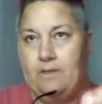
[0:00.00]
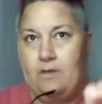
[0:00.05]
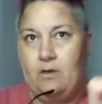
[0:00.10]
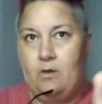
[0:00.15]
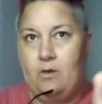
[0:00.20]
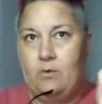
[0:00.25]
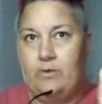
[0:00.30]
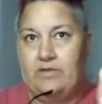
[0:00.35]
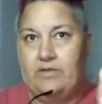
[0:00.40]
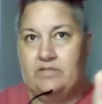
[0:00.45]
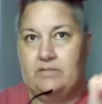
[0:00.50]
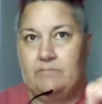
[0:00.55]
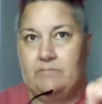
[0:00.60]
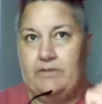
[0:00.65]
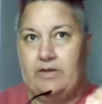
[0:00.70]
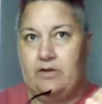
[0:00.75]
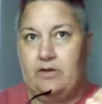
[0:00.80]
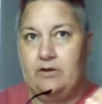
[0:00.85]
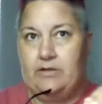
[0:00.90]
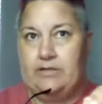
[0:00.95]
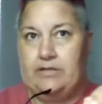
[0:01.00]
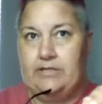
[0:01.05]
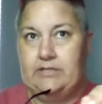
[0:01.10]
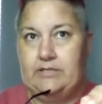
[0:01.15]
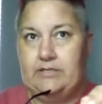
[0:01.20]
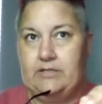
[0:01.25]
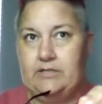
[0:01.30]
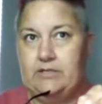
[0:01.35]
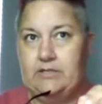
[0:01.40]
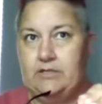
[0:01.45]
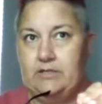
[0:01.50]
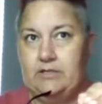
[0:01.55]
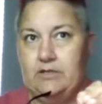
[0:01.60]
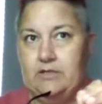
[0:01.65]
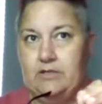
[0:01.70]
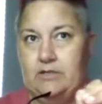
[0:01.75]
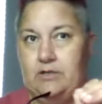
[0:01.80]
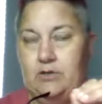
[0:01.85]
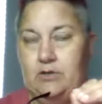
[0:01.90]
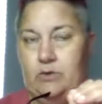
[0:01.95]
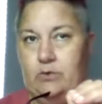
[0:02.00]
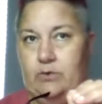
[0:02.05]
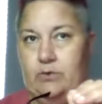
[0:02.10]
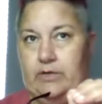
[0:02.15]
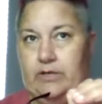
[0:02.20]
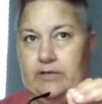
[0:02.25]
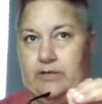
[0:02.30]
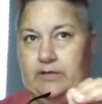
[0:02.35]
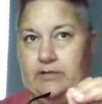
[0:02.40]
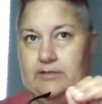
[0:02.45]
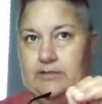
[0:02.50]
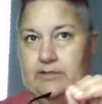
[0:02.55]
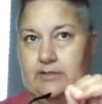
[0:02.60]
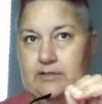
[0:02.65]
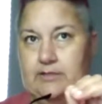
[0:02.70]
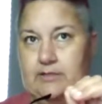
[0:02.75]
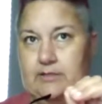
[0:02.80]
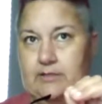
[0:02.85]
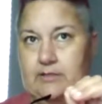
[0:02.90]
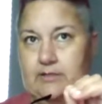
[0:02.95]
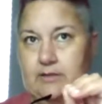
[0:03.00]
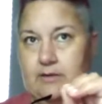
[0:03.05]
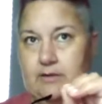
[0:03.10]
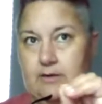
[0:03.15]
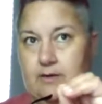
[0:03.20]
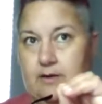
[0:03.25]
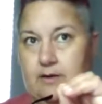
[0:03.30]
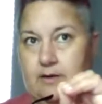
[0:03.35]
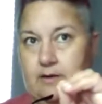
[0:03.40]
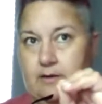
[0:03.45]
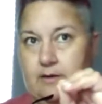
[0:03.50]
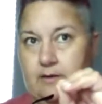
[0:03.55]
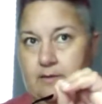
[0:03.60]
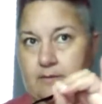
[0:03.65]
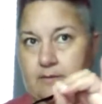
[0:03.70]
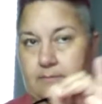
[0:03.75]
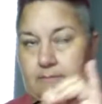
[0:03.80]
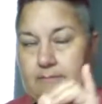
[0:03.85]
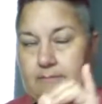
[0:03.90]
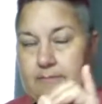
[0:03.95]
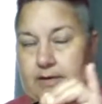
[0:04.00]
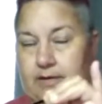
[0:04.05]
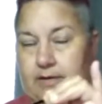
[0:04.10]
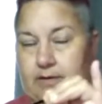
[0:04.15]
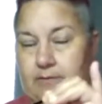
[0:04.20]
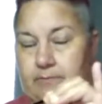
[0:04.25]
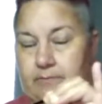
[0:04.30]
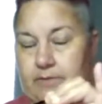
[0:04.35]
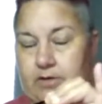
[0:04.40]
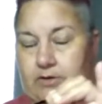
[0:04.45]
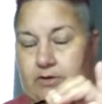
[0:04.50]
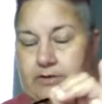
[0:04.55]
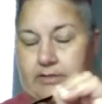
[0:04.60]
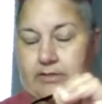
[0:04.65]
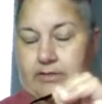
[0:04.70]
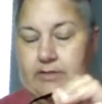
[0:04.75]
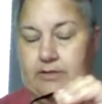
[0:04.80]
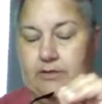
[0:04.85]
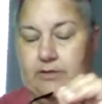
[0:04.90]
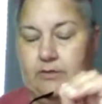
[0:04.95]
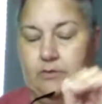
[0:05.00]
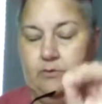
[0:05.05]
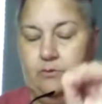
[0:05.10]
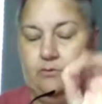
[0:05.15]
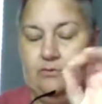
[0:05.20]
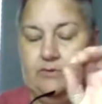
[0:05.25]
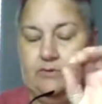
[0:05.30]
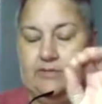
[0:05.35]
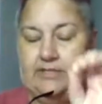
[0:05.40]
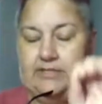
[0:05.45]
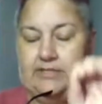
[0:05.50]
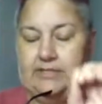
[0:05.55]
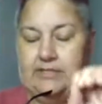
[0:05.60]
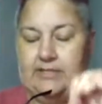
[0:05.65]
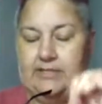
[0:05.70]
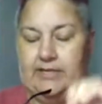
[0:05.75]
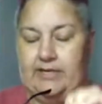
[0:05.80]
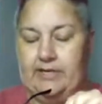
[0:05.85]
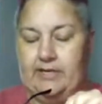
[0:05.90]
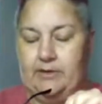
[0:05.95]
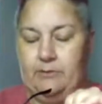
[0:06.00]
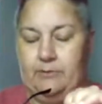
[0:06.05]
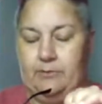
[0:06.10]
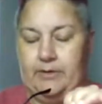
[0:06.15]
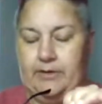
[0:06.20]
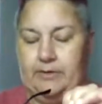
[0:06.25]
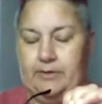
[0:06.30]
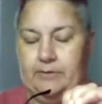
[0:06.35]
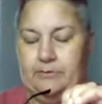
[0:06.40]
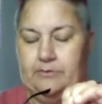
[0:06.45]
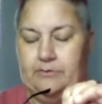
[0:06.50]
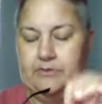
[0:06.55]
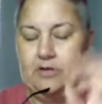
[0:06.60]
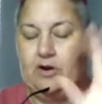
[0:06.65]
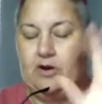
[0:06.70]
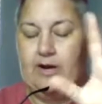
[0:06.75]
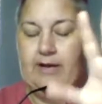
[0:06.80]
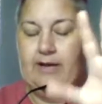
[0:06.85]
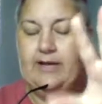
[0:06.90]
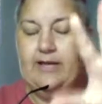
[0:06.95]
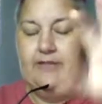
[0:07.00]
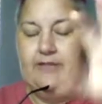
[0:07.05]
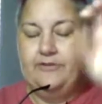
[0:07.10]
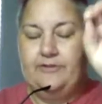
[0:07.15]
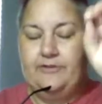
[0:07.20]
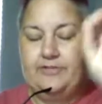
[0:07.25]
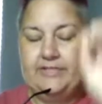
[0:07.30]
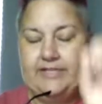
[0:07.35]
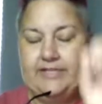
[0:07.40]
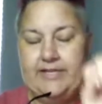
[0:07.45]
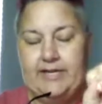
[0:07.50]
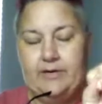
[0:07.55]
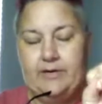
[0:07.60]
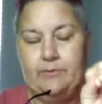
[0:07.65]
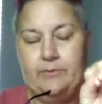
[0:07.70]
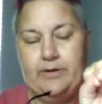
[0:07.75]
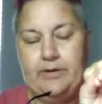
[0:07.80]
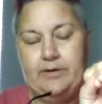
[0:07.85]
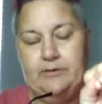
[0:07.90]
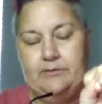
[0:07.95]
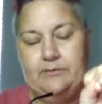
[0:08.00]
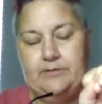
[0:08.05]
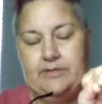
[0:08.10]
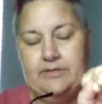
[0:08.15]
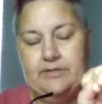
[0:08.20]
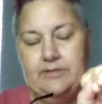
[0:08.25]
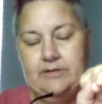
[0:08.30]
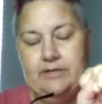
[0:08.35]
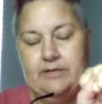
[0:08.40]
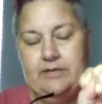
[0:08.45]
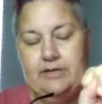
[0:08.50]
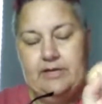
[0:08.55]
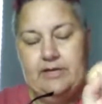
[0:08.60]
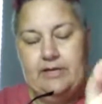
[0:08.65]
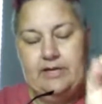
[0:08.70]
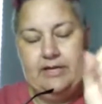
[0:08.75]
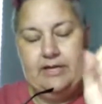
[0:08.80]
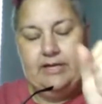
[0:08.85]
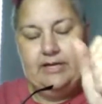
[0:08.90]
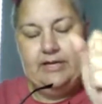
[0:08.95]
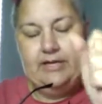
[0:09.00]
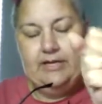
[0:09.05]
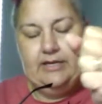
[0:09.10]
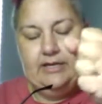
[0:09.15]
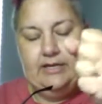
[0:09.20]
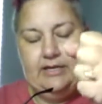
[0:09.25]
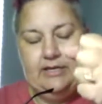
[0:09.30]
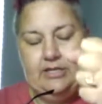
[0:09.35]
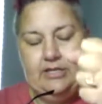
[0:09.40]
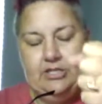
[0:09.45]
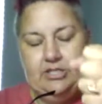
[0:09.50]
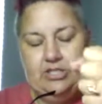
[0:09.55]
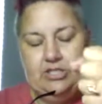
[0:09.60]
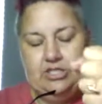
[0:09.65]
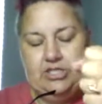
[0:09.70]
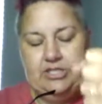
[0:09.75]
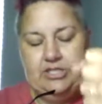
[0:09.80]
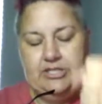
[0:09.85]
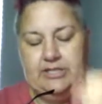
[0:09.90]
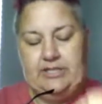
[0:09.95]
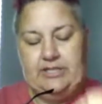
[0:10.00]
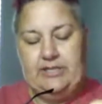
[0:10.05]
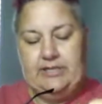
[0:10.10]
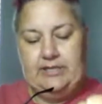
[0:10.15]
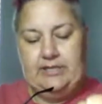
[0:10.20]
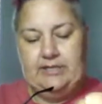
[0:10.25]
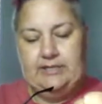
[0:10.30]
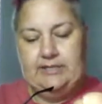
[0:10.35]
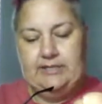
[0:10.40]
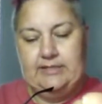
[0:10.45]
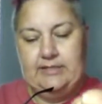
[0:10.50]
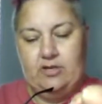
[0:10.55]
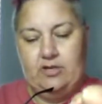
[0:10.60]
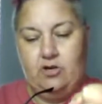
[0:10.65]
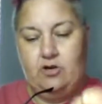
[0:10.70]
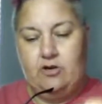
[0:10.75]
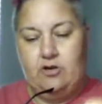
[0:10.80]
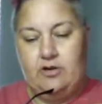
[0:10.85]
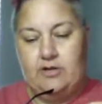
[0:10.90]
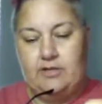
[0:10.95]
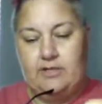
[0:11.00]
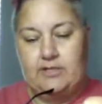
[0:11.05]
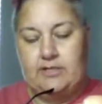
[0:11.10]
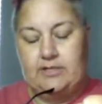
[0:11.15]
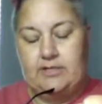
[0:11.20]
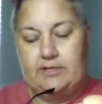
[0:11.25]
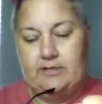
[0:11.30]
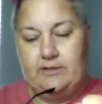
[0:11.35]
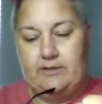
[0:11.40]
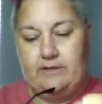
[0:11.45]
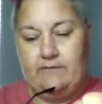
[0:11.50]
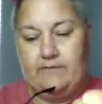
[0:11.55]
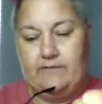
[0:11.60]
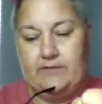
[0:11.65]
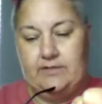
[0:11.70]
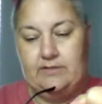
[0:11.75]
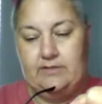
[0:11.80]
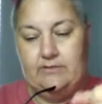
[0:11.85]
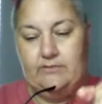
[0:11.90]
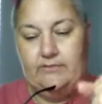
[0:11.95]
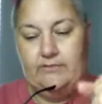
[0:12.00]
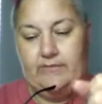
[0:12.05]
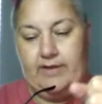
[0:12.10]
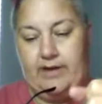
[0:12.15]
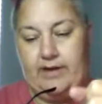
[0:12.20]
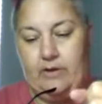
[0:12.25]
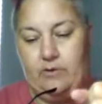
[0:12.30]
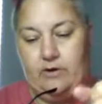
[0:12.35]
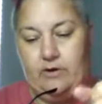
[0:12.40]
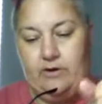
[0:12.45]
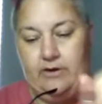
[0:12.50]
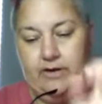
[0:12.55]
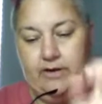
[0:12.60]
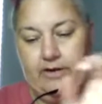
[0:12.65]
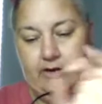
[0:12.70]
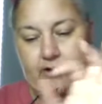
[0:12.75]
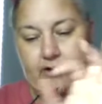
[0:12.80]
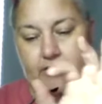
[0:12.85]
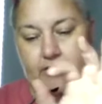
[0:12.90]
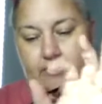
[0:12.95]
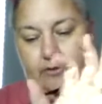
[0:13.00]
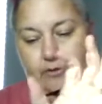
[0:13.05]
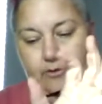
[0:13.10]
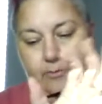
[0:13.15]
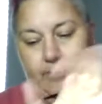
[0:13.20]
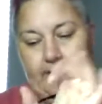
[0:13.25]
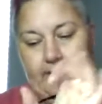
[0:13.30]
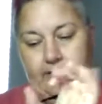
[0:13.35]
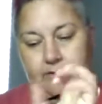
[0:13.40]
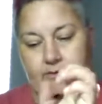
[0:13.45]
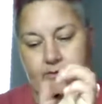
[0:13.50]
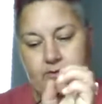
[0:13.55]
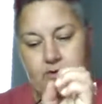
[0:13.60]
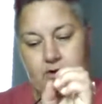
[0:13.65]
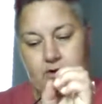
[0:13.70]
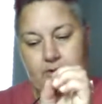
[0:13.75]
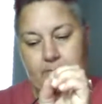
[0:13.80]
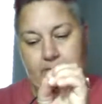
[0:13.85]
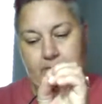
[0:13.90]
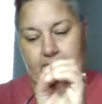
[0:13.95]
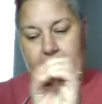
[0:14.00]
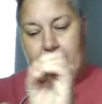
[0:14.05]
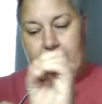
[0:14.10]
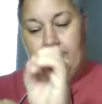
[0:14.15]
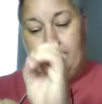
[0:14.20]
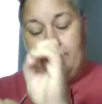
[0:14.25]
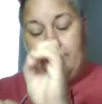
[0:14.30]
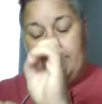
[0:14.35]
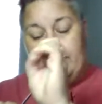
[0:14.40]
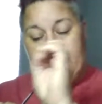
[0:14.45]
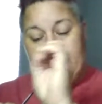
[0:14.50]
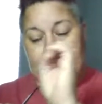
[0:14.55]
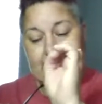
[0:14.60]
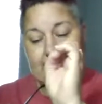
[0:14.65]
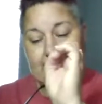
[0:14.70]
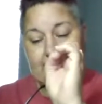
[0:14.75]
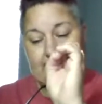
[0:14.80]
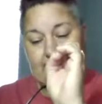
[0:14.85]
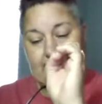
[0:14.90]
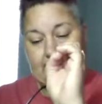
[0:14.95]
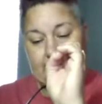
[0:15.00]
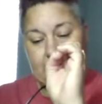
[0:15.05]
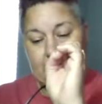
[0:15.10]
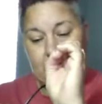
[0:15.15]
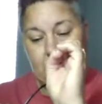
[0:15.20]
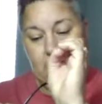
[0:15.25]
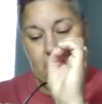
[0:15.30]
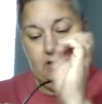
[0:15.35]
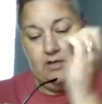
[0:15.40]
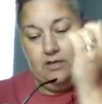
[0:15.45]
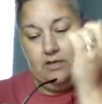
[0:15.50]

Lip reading: who is married, who is mated married to Sienna Rose, or there's Sienna Rose, and she is the heart of this little flower, and her little petals are made of Sin,